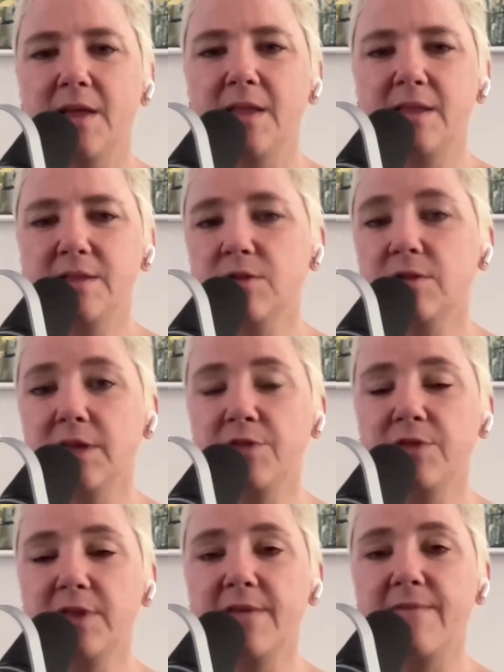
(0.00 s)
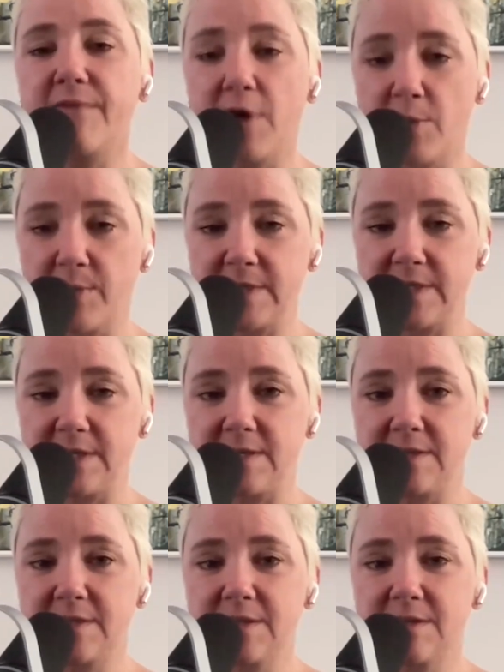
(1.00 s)
These are literally
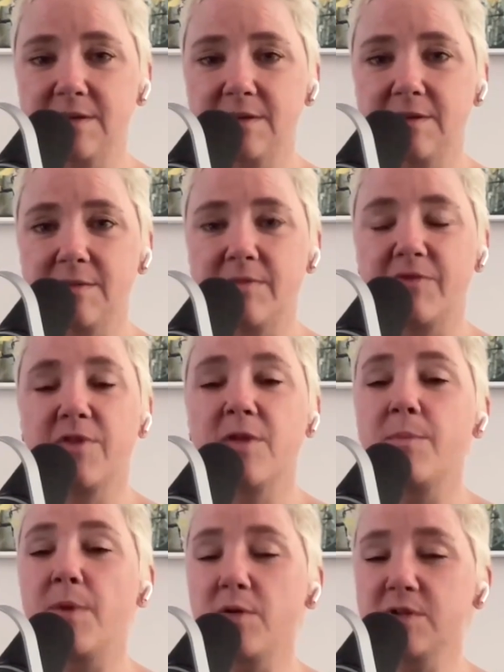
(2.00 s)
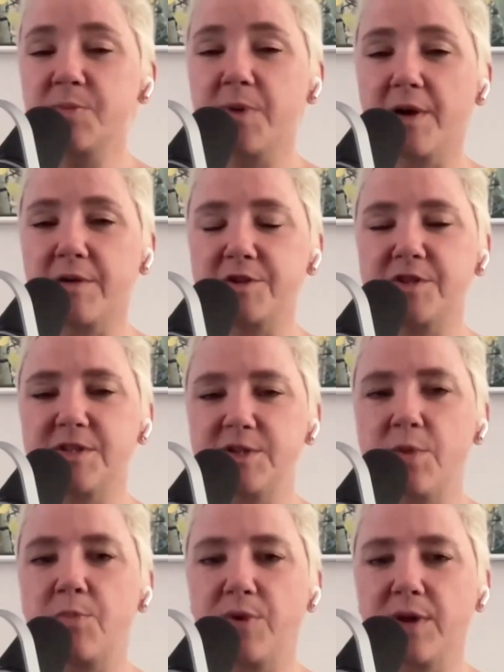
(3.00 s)
pharmacies. For the most part, just
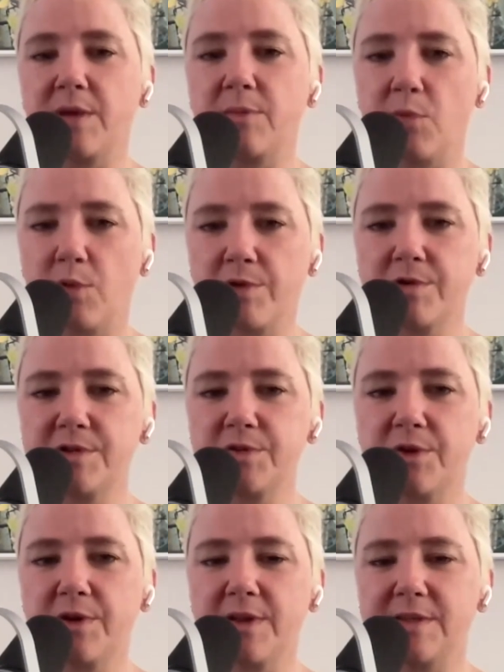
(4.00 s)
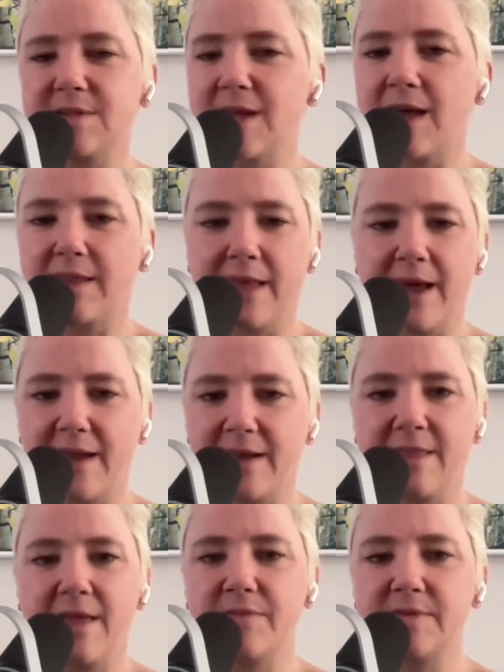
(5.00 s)
no brick and mortar store. It's online
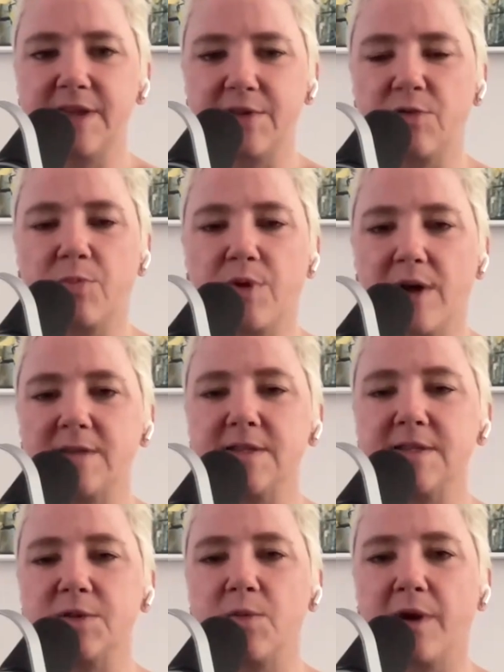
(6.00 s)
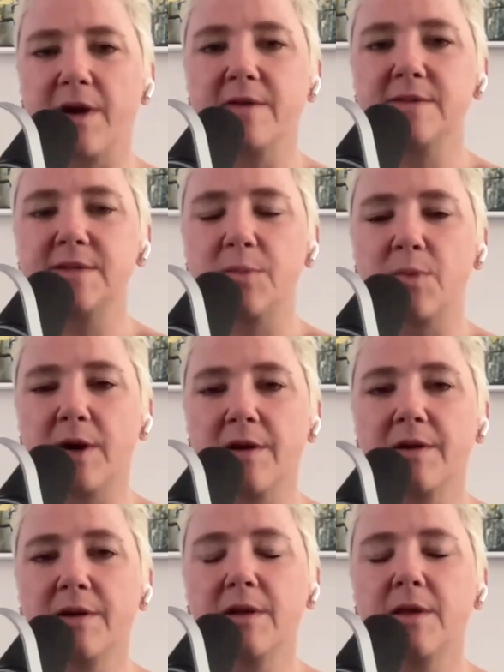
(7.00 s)
and they have a central processing warehouse somewhere.